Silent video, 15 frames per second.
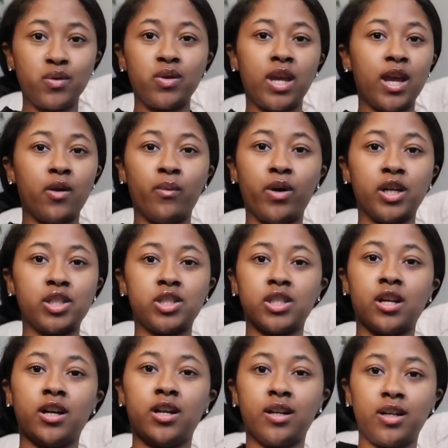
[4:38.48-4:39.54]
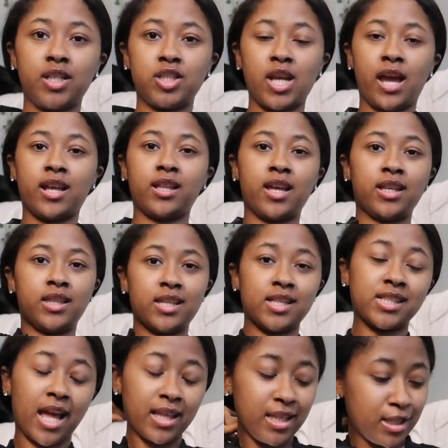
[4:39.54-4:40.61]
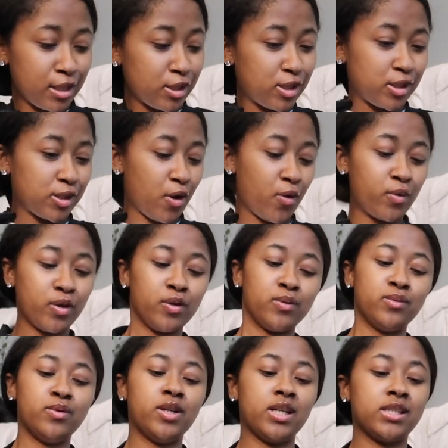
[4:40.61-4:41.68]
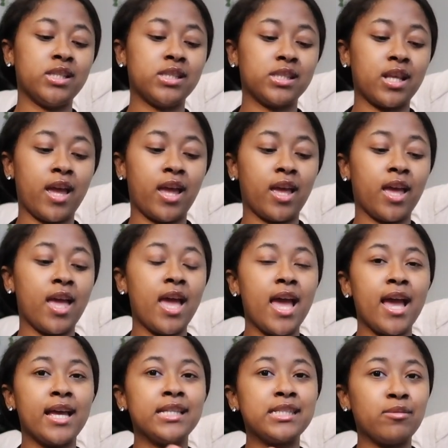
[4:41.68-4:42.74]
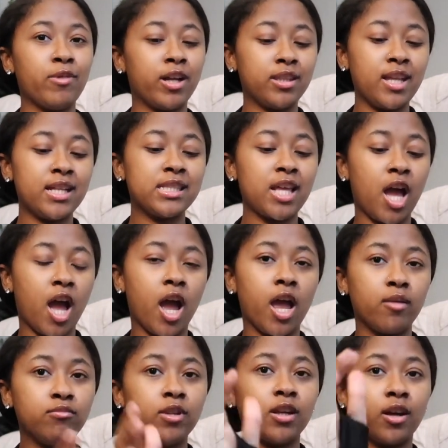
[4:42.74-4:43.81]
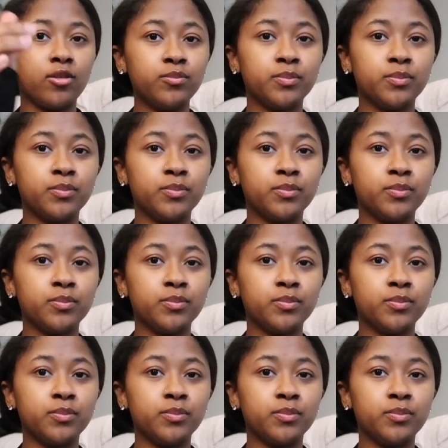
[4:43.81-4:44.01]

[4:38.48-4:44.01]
You can't wear a shirt under a jacket like this. I think it's so cute because it's it's about that time, you know?